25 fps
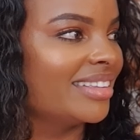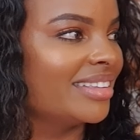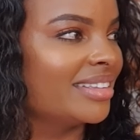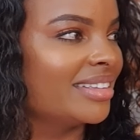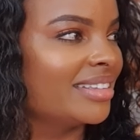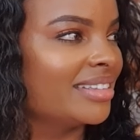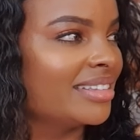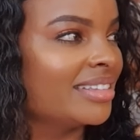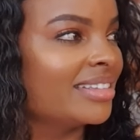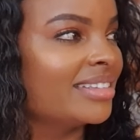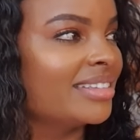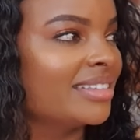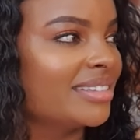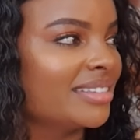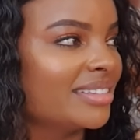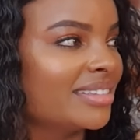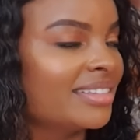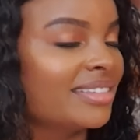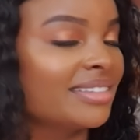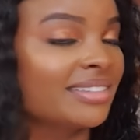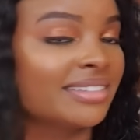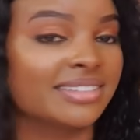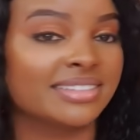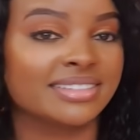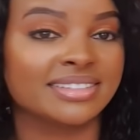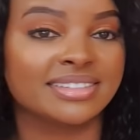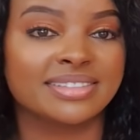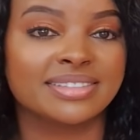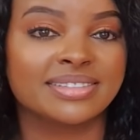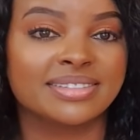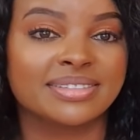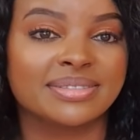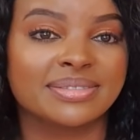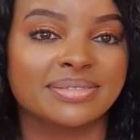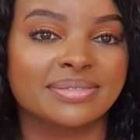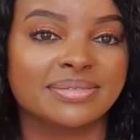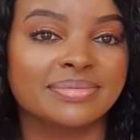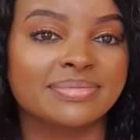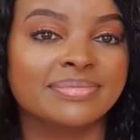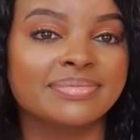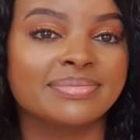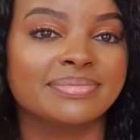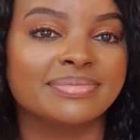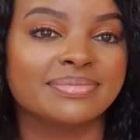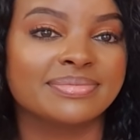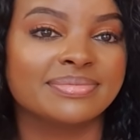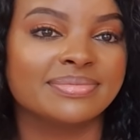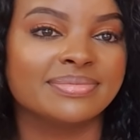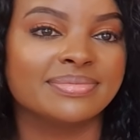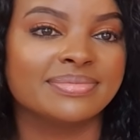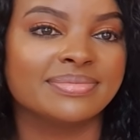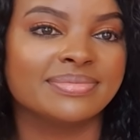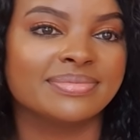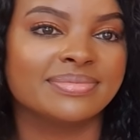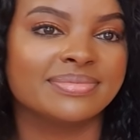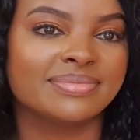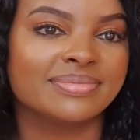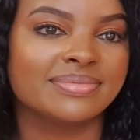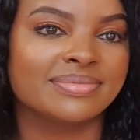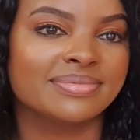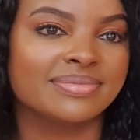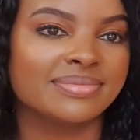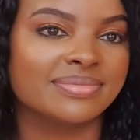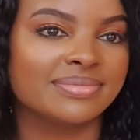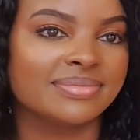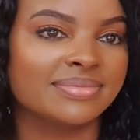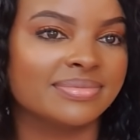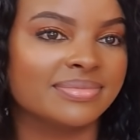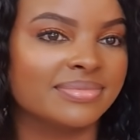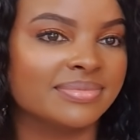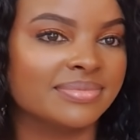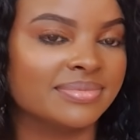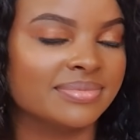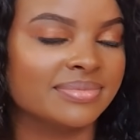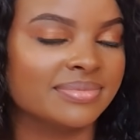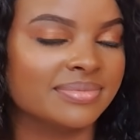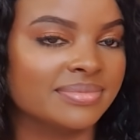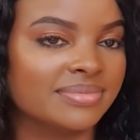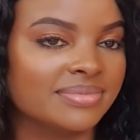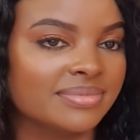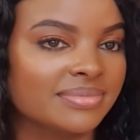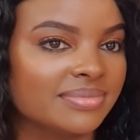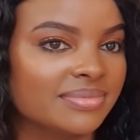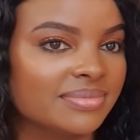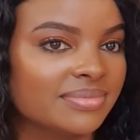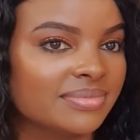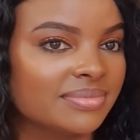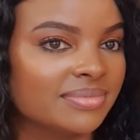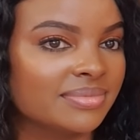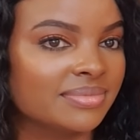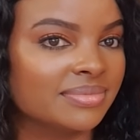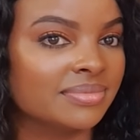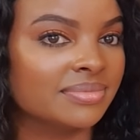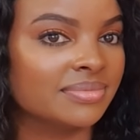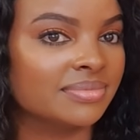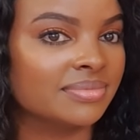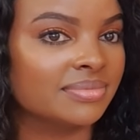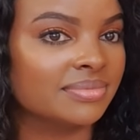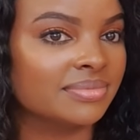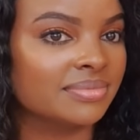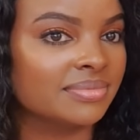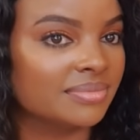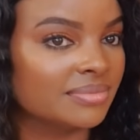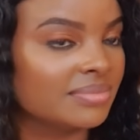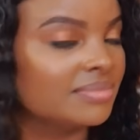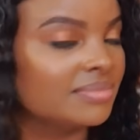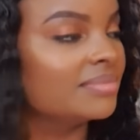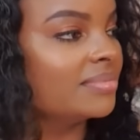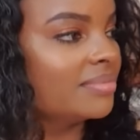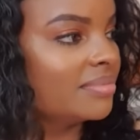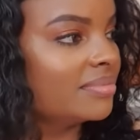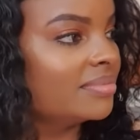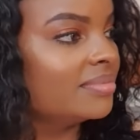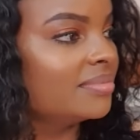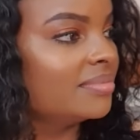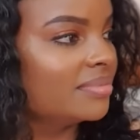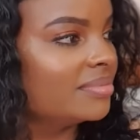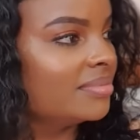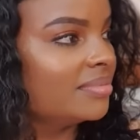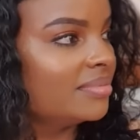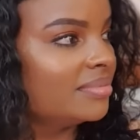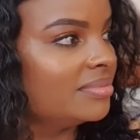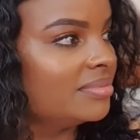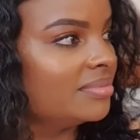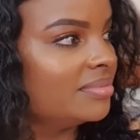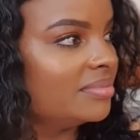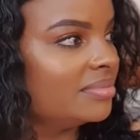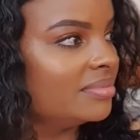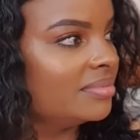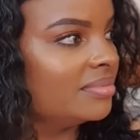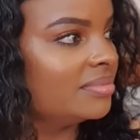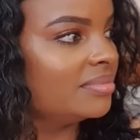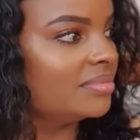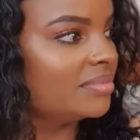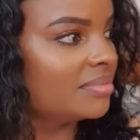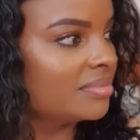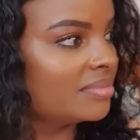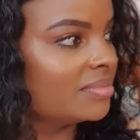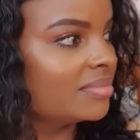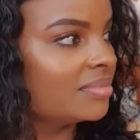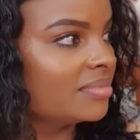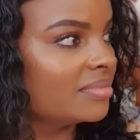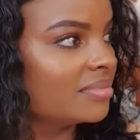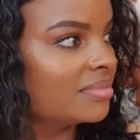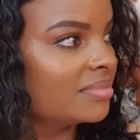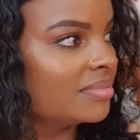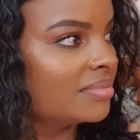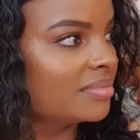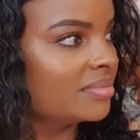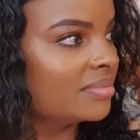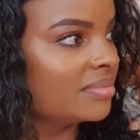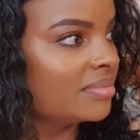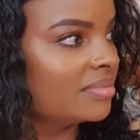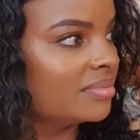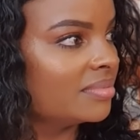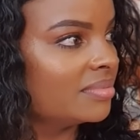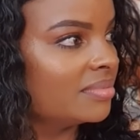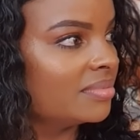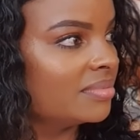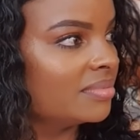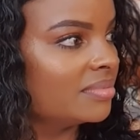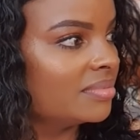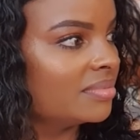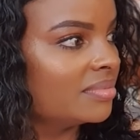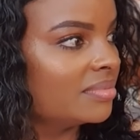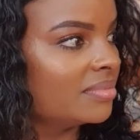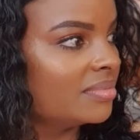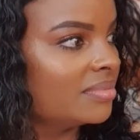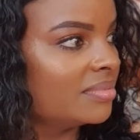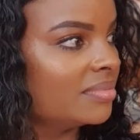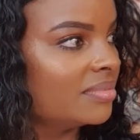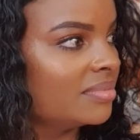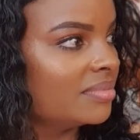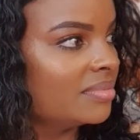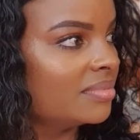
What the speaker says: No words are spoken by the person on screen.